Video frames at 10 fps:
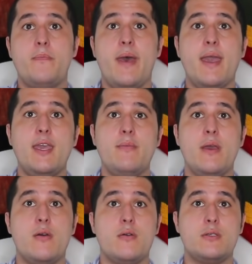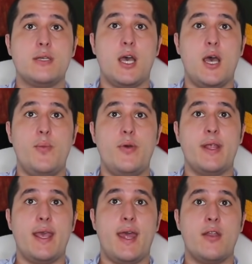Back in my old job, when
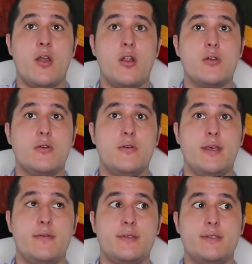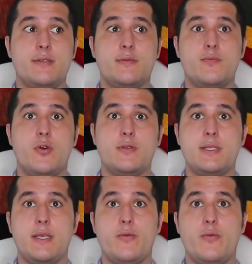I had an article that was mostly